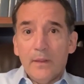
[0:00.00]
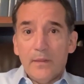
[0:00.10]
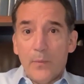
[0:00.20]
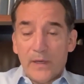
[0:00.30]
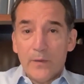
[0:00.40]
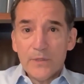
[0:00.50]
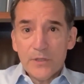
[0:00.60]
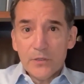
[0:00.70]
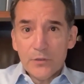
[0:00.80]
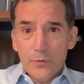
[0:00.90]
that when he was
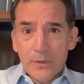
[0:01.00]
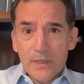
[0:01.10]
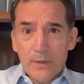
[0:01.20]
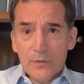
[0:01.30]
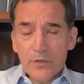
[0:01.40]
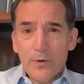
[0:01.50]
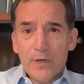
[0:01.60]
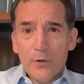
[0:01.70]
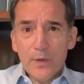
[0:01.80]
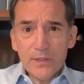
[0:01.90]
a student, he was going
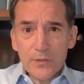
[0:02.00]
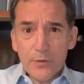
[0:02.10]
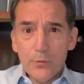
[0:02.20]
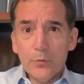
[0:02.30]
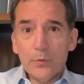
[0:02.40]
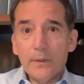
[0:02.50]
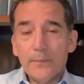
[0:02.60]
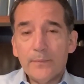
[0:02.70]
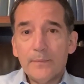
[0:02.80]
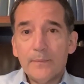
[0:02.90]
to quit school,
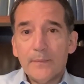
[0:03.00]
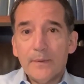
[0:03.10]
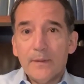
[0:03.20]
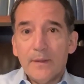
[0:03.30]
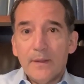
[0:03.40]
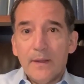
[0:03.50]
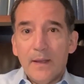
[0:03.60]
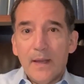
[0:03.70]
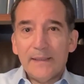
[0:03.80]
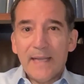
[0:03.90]

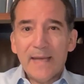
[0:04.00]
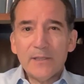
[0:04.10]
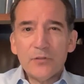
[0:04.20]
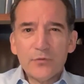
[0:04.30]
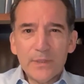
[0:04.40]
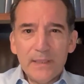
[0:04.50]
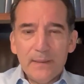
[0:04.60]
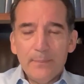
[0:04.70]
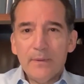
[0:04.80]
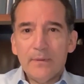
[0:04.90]
and he had a dream.